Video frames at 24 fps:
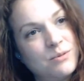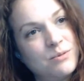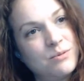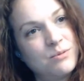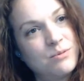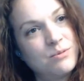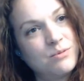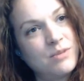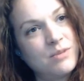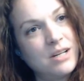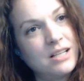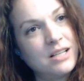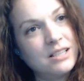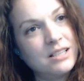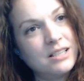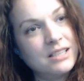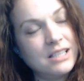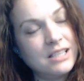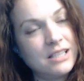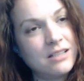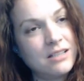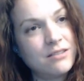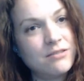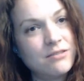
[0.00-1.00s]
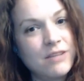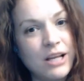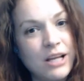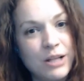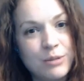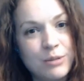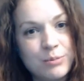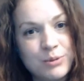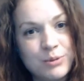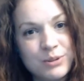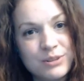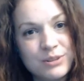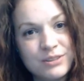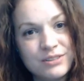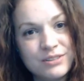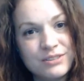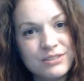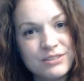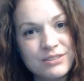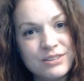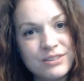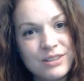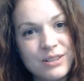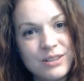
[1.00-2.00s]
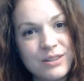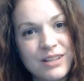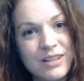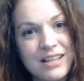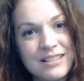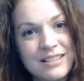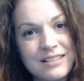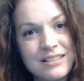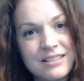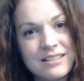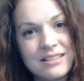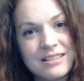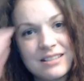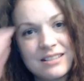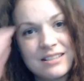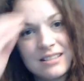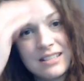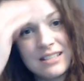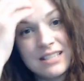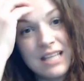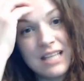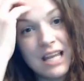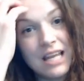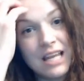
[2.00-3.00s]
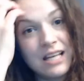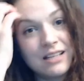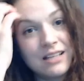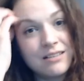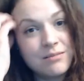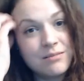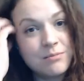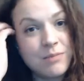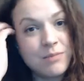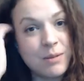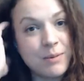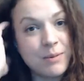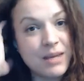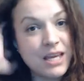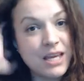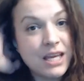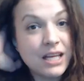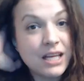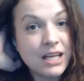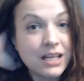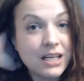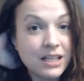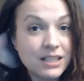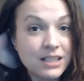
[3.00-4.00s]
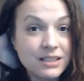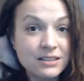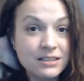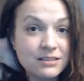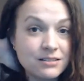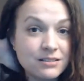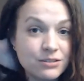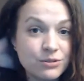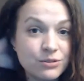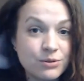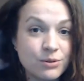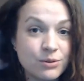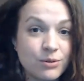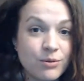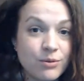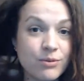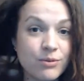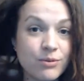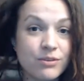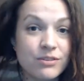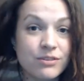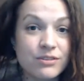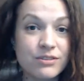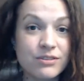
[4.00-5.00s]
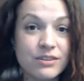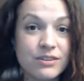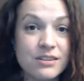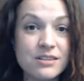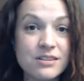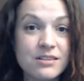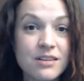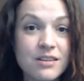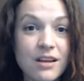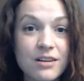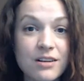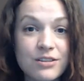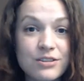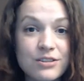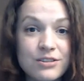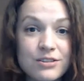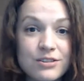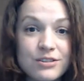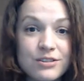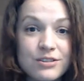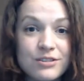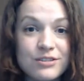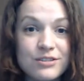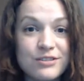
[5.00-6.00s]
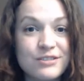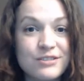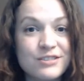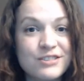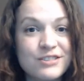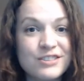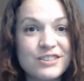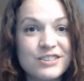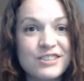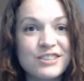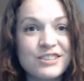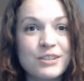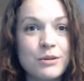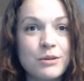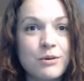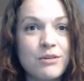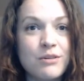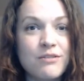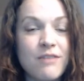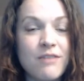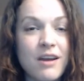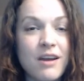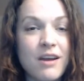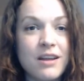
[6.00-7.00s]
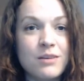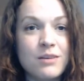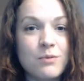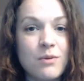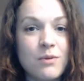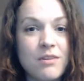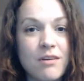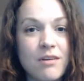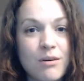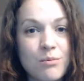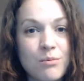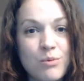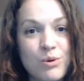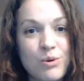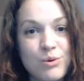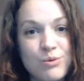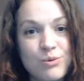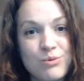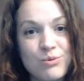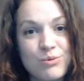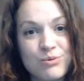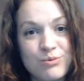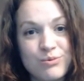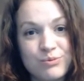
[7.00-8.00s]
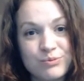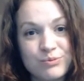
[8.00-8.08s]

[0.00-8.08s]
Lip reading: readily available, less seen, maybe hidden truths and such we find with our moon.